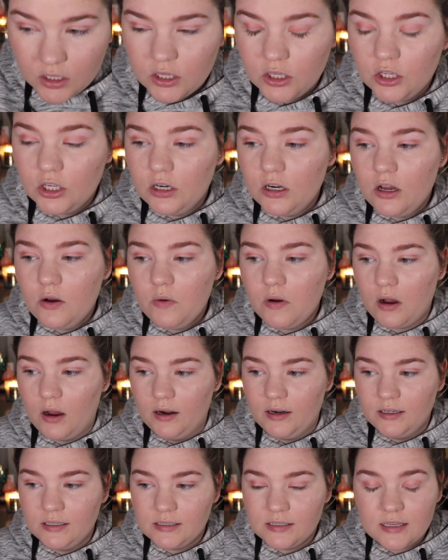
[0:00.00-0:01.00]
You know,
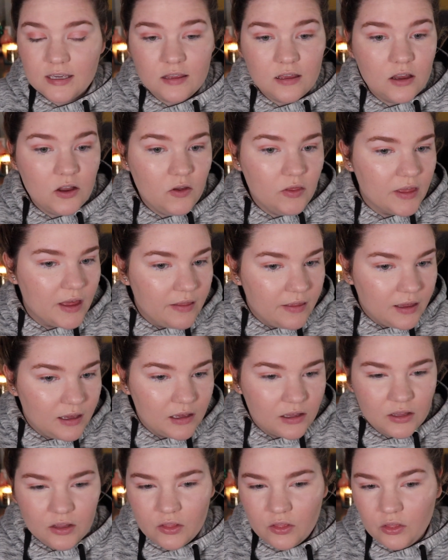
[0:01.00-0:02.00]
honestly though, that
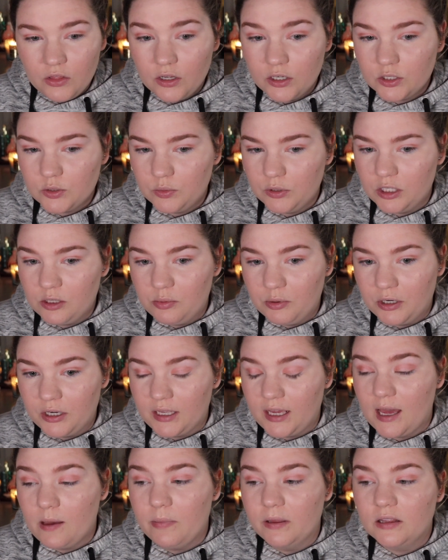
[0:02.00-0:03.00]
like looks really
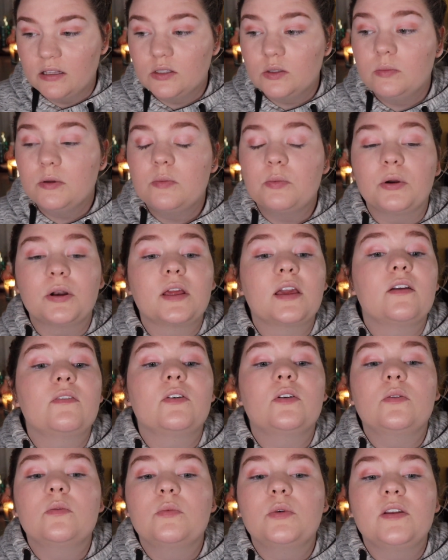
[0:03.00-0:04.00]
pretty. I bet this would be pretty
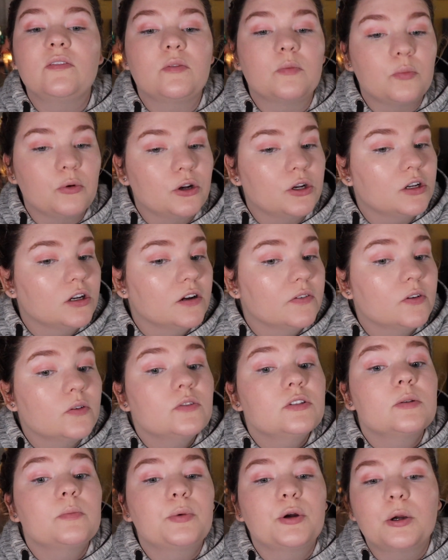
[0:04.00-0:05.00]
even prettier if it
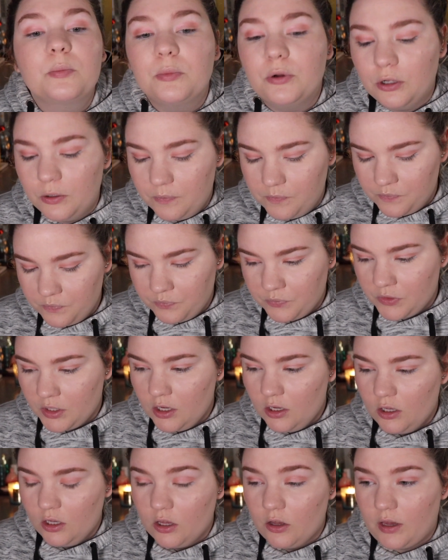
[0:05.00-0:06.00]
was a purple.
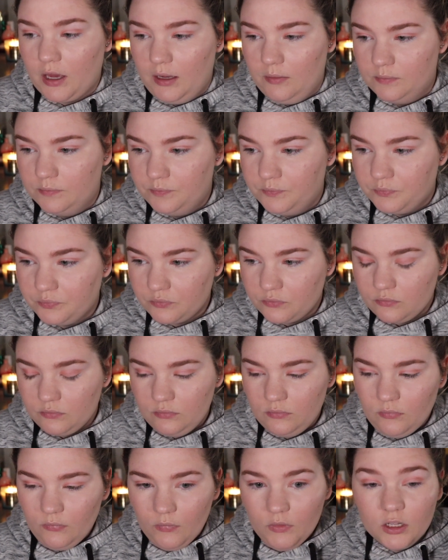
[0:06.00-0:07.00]
Okay.
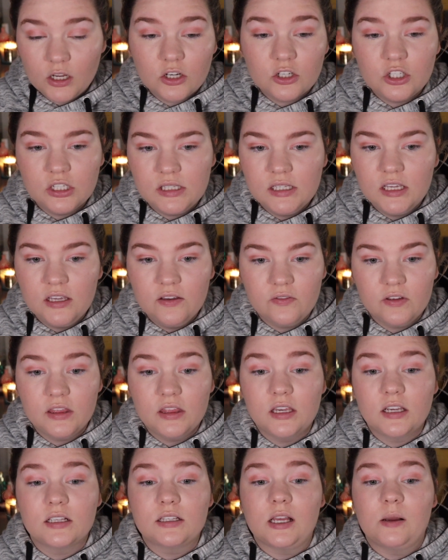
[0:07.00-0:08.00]
Just to even
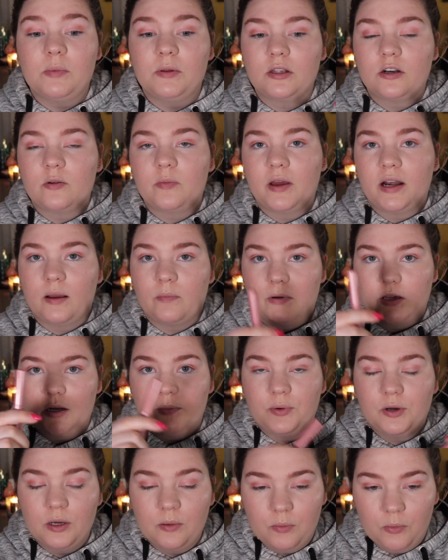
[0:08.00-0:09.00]
things up a little bit, I'm going to
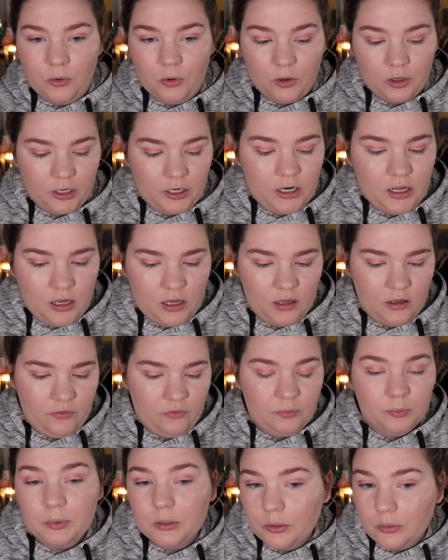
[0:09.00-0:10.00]
put more
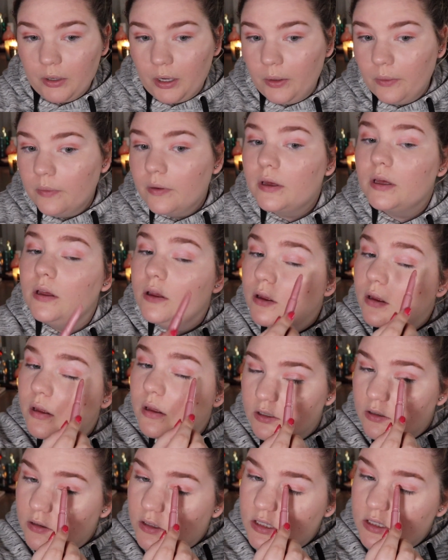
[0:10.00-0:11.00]
of Baroque
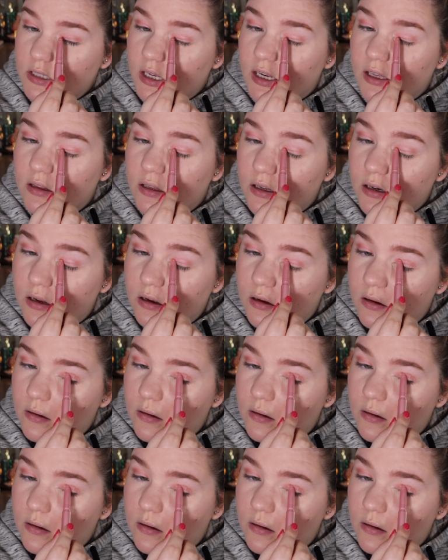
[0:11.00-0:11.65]
on this eyelid.